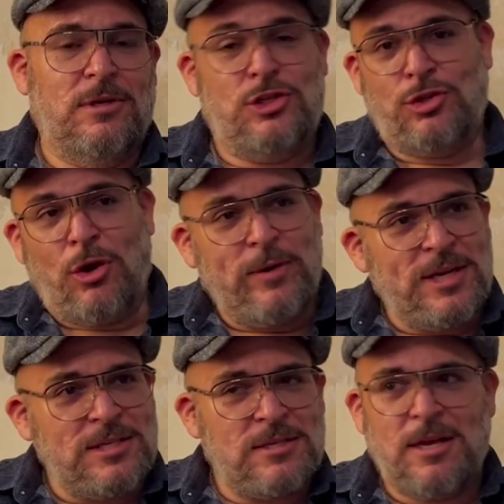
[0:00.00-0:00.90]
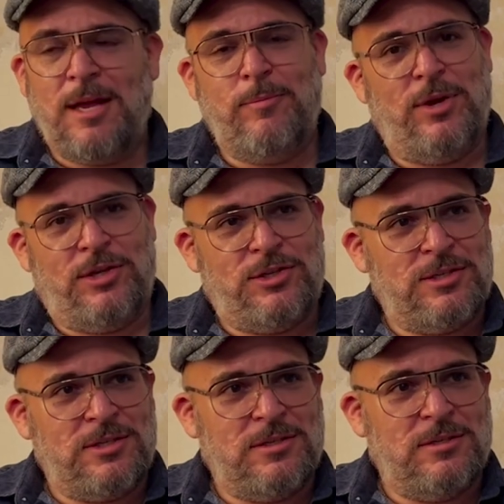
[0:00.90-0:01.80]
Stories and
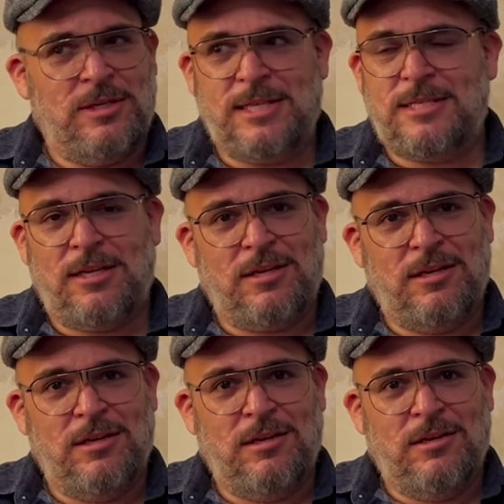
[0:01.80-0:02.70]
pictures. That's it.